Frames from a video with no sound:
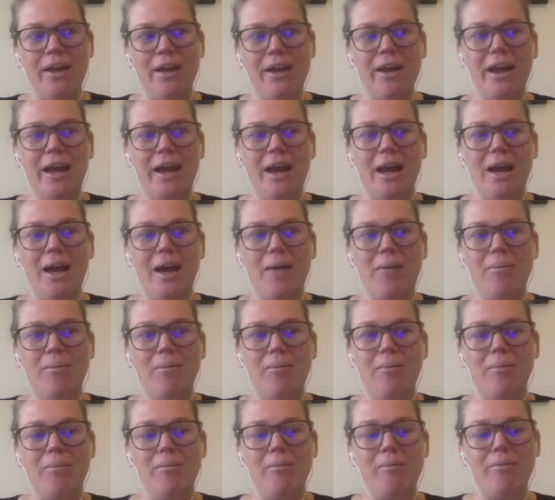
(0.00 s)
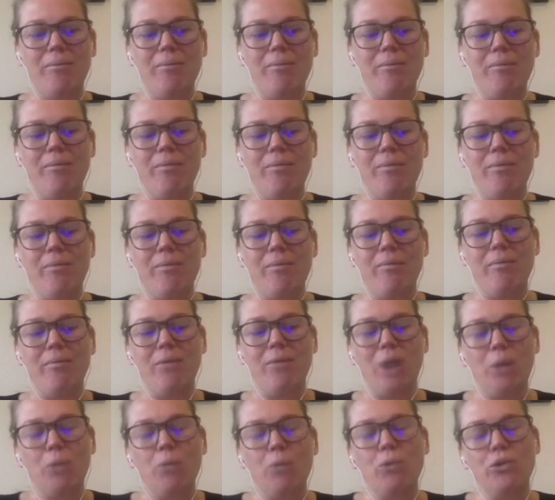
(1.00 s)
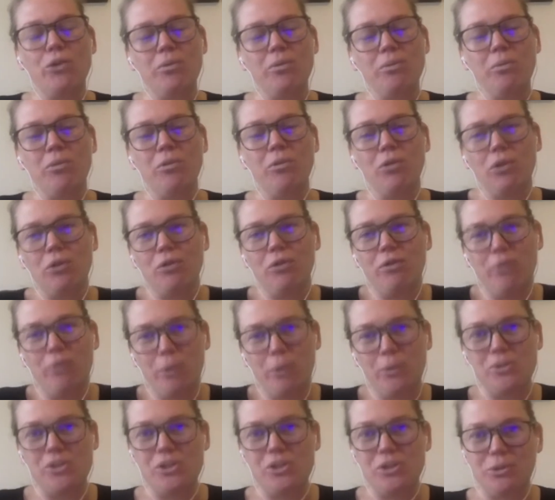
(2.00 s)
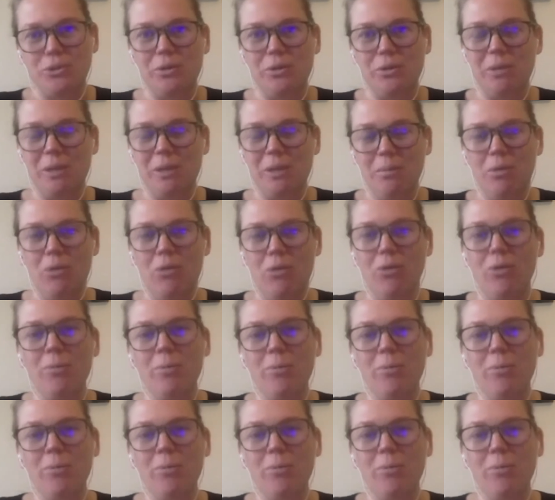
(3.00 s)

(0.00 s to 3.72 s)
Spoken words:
I would look forward to it a bit more,